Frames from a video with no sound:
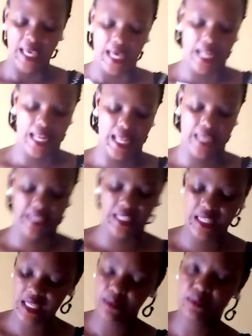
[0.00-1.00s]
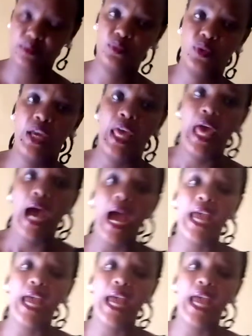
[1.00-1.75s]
like theme. I